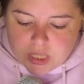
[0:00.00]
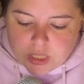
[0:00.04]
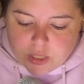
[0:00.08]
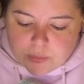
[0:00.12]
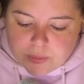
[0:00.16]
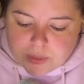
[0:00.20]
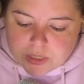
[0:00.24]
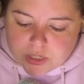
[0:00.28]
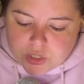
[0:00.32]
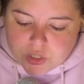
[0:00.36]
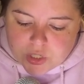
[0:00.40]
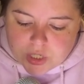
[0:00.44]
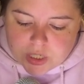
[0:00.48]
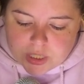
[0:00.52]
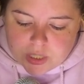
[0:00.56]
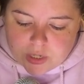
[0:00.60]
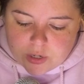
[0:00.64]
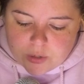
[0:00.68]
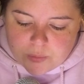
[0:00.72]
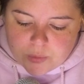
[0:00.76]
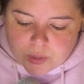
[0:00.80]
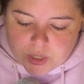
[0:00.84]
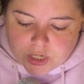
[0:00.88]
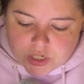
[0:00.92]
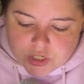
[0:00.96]
You pushed her a
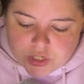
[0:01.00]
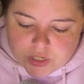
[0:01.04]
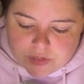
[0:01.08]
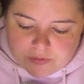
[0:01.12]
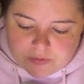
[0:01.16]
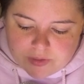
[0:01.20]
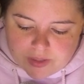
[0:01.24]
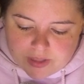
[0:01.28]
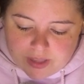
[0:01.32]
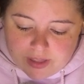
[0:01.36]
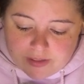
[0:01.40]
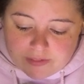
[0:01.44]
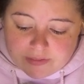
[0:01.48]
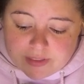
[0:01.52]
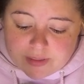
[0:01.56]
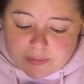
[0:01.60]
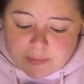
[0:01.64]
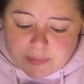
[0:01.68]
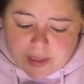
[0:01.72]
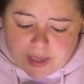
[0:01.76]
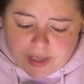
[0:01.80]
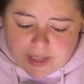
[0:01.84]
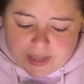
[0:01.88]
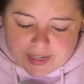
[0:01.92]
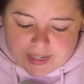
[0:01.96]
little more and she fell off the
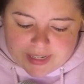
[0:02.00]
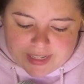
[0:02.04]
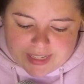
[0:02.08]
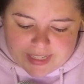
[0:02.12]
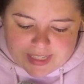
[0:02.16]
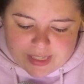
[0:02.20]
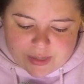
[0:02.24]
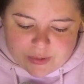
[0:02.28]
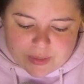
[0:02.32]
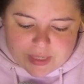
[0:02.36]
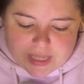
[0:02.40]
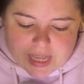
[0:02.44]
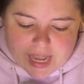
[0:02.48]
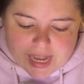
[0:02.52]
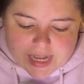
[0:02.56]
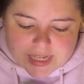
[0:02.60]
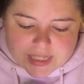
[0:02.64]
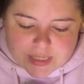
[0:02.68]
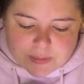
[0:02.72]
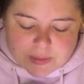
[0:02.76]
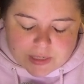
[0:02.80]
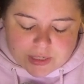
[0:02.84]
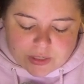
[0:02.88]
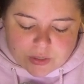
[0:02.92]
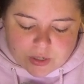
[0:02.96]
bed. You
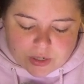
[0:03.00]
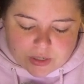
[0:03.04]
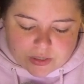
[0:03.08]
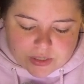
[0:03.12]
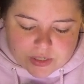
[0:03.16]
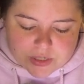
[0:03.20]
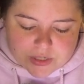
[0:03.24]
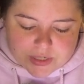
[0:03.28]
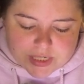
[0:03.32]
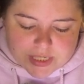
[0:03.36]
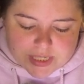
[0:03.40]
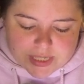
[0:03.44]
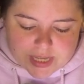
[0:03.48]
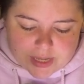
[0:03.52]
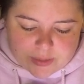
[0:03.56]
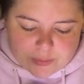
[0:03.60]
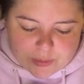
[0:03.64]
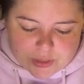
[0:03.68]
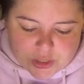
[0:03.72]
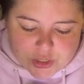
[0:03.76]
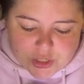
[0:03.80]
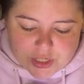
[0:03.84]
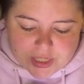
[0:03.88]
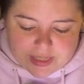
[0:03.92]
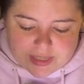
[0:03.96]
gasped and crawled to her side
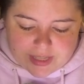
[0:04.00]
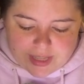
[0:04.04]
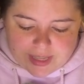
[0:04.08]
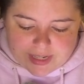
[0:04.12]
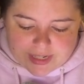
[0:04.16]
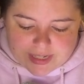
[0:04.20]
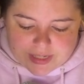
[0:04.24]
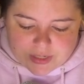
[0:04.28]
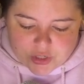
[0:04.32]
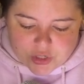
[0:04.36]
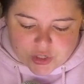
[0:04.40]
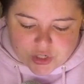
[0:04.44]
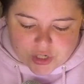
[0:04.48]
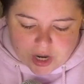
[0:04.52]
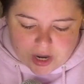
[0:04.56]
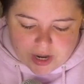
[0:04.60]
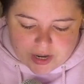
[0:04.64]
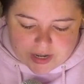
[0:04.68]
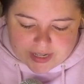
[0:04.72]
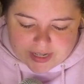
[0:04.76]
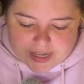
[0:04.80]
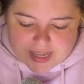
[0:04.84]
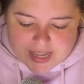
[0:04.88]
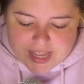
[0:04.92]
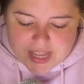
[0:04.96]
where she laid in
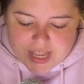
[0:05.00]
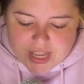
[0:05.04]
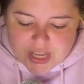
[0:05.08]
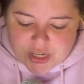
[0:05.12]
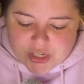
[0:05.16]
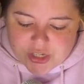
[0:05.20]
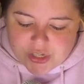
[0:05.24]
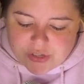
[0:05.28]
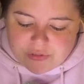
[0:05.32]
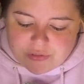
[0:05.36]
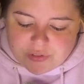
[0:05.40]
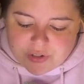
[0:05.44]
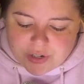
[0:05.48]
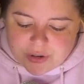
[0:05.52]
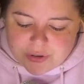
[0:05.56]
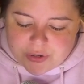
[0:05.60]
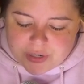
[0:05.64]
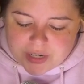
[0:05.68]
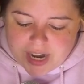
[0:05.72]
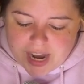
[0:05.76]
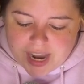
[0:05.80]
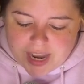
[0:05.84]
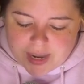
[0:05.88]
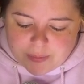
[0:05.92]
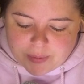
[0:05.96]
shock. She furrowed
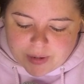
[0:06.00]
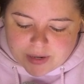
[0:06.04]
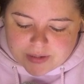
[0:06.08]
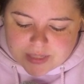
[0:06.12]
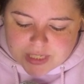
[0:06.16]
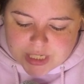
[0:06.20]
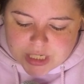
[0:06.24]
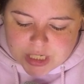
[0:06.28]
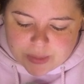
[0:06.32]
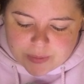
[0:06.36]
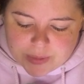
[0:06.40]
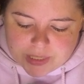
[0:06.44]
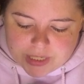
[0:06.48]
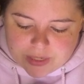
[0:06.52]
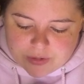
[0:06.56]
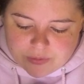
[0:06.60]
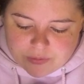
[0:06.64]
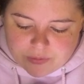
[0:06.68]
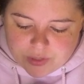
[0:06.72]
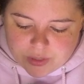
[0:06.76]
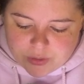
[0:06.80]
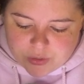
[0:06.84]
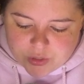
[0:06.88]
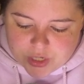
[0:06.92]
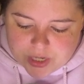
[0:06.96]
her eyebrows to you in
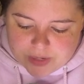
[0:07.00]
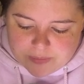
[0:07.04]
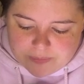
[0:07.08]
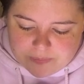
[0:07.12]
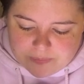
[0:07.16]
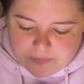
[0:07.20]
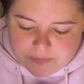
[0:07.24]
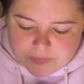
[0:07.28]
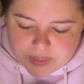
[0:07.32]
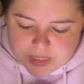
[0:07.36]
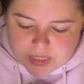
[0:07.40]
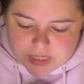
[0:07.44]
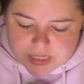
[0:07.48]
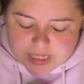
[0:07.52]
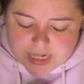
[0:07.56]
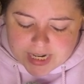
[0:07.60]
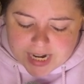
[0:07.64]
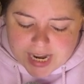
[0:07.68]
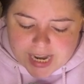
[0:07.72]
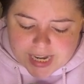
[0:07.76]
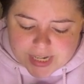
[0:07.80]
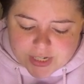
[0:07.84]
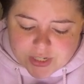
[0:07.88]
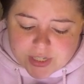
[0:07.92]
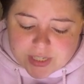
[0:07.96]
confusion. Did
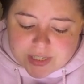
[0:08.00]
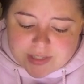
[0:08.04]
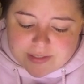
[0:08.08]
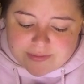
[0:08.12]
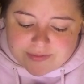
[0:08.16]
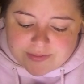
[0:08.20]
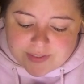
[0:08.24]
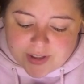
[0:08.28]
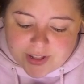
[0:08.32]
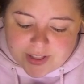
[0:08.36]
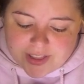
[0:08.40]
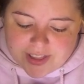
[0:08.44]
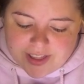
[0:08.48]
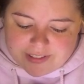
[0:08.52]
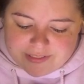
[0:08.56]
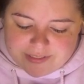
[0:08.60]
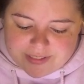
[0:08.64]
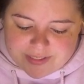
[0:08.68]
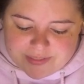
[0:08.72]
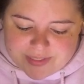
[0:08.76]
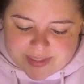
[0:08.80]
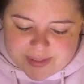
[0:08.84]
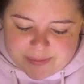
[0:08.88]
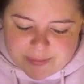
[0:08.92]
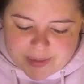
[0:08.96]
I just fall off
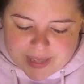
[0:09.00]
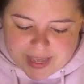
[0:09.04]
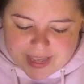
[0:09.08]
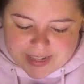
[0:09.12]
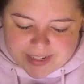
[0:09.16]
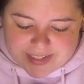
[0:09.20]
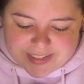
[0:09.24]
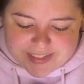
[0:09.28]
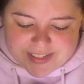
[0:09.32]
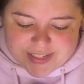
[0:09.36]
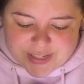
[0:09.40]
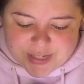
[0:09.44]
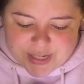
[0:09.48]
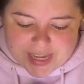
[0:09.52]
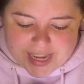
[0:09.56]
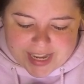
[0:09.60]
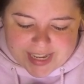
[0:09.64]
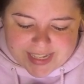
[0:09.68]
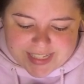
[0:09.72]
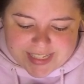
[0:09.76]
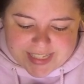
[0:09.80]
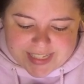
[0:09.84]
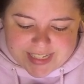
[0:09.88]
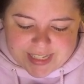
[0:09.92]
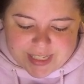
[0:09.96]
of the bed? She
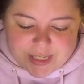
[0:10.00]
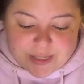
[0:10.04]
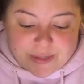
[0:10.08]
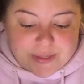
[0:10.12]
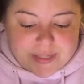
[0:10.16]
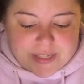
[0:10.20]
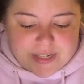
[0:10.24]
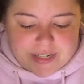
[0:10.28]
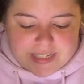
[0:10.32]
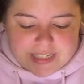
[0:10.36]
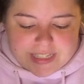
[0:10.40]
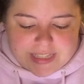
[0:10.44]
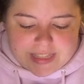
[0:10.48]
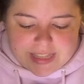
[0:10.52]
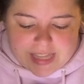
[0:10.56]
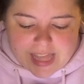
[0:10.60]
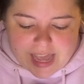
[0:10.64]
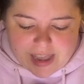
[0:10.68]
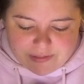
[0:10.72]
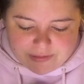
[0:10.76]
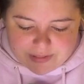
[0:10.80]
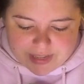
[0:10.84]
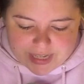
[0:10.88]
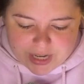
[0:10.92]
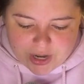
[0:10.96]
asked. You started
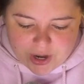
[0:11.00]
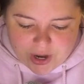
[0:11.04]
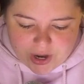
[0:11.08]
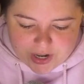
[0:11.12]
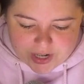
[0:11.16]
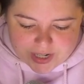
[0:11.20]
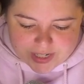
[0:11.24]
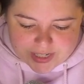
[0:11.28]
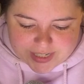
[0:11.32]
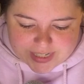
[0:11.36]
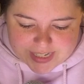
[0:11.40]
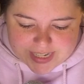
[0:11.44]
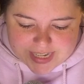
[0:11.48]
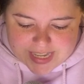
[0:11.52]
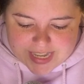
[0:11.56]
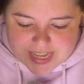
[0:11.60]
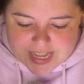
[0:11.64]
laughing hard.